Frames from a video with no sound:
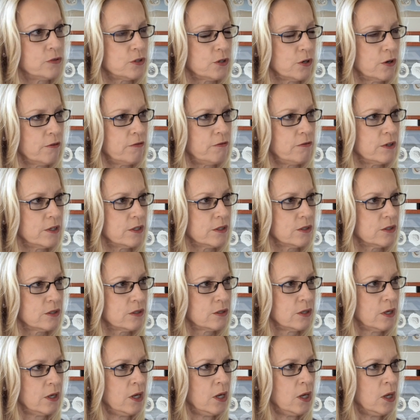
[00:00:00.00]

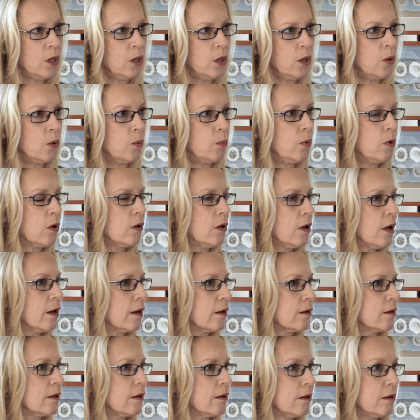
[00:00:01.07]
surface. Well,
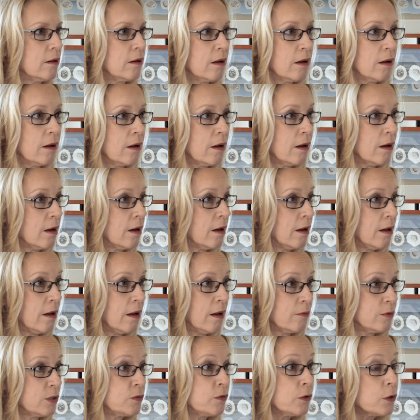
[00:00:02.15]
I
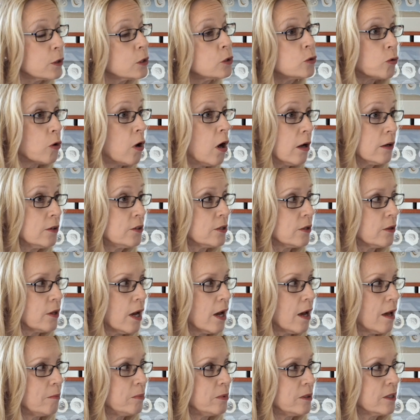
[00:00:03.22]
was very drawn to
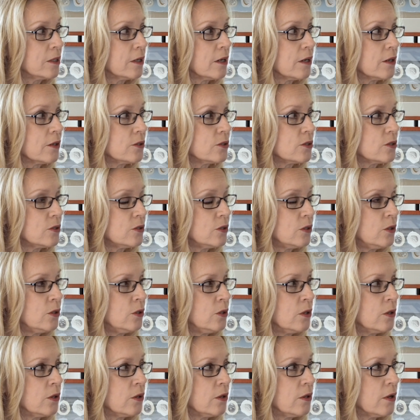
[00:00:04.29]
that because
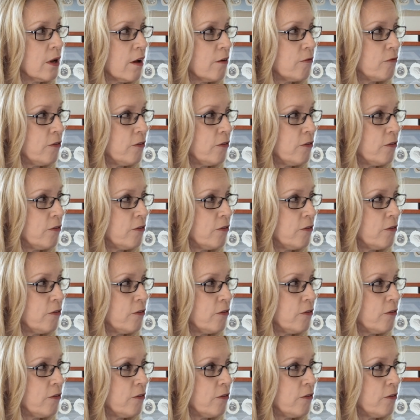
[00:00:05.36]
I